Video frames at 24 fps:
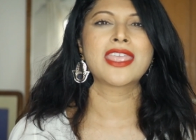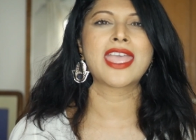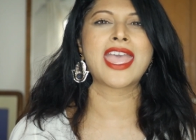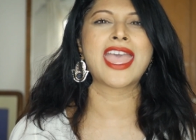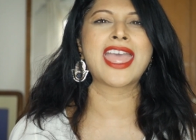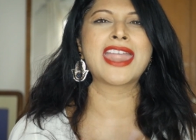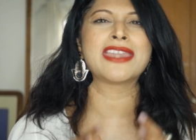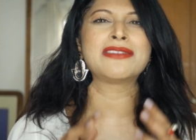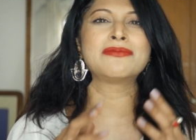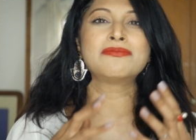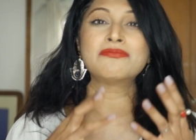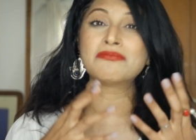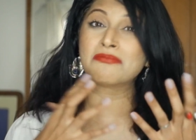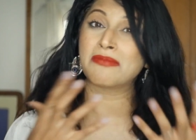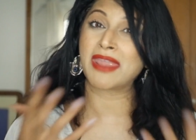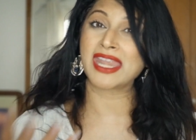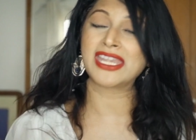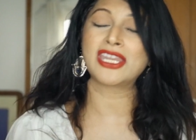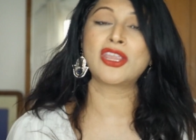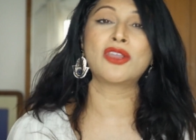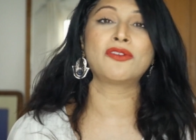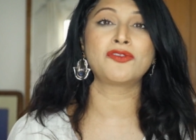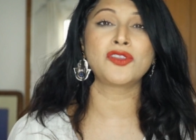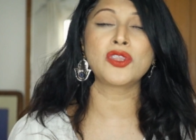and
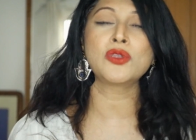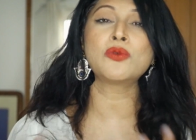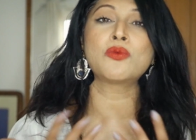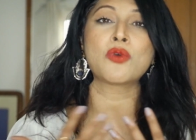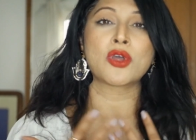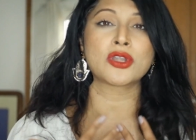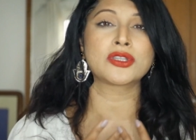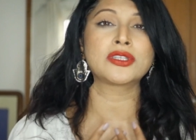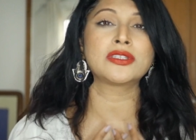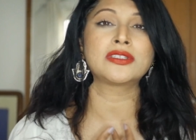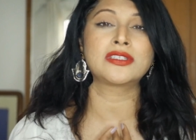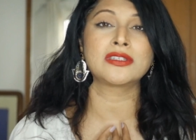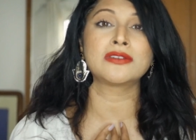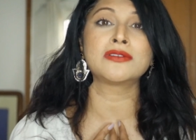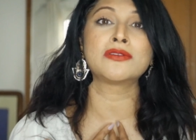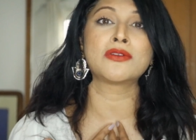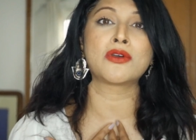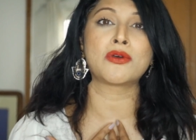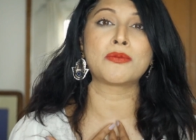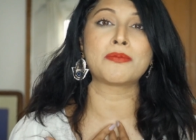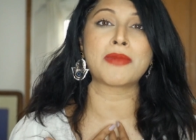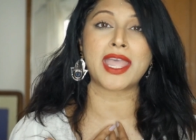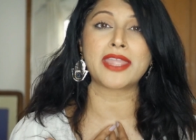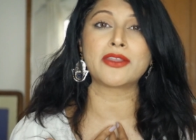many of you wanted to
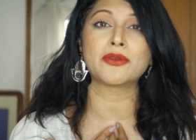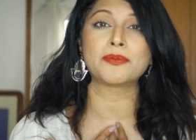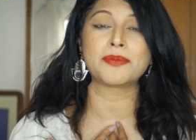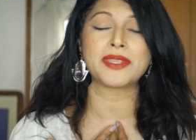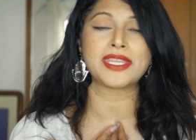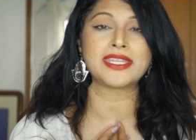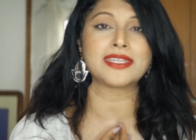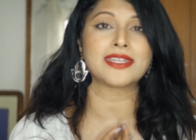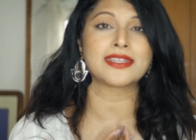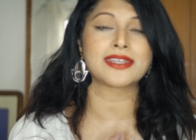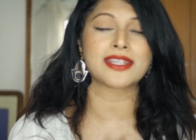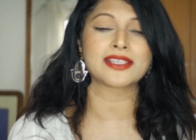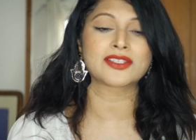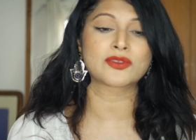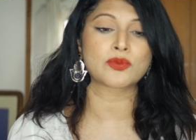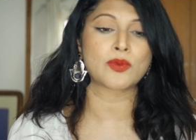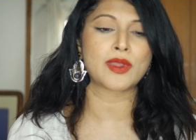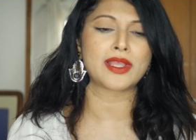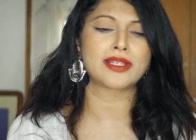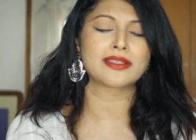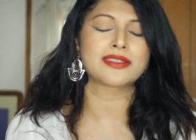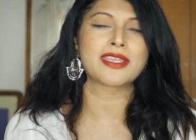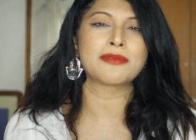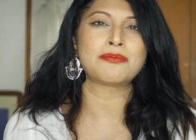know my opinion as
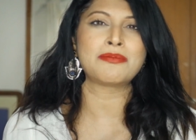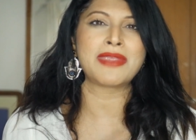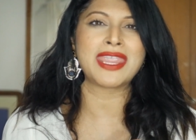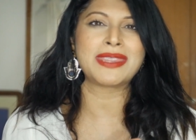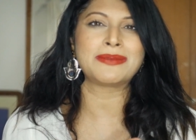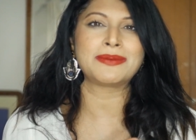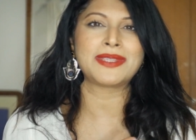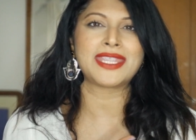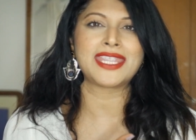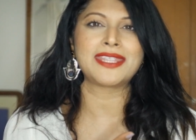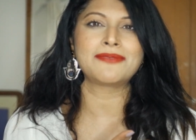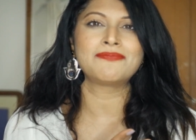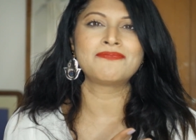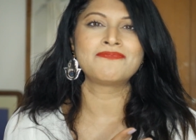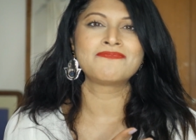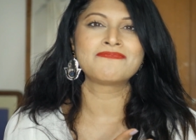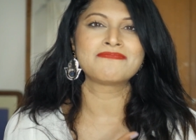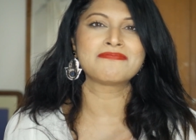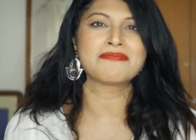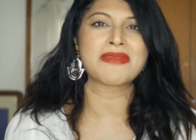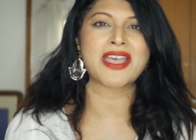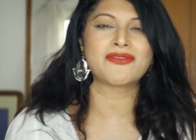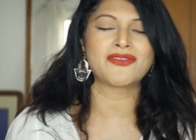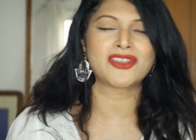well. Then maybe
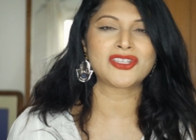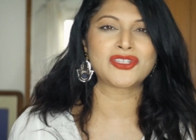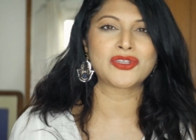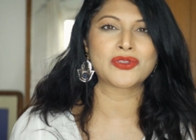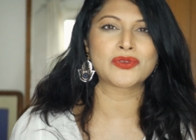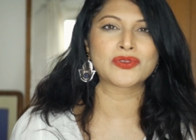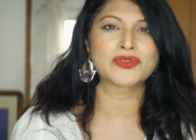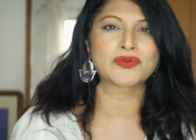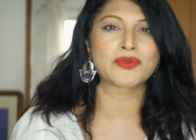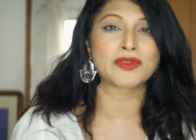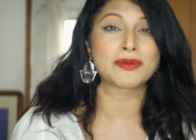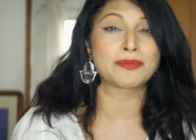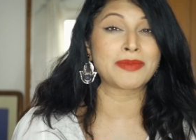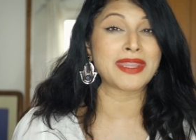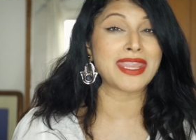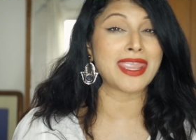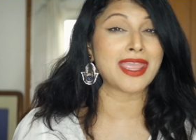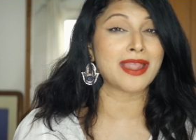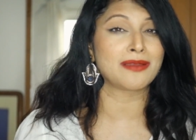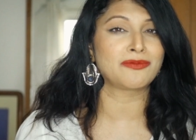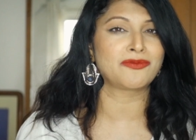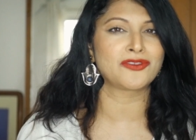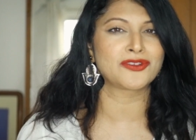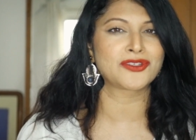my videos will be
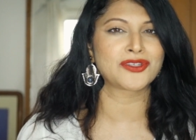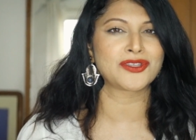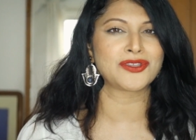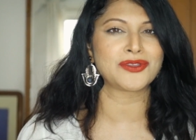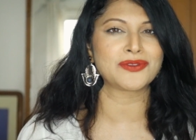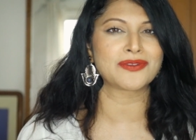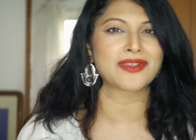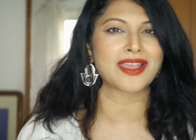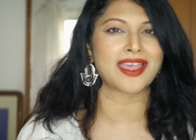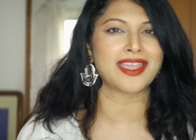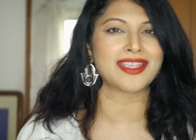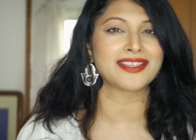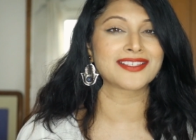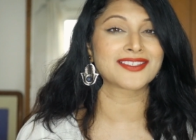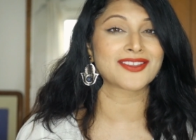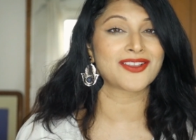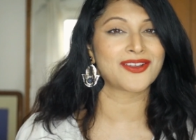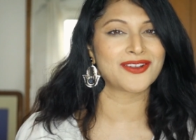helpful to you guys,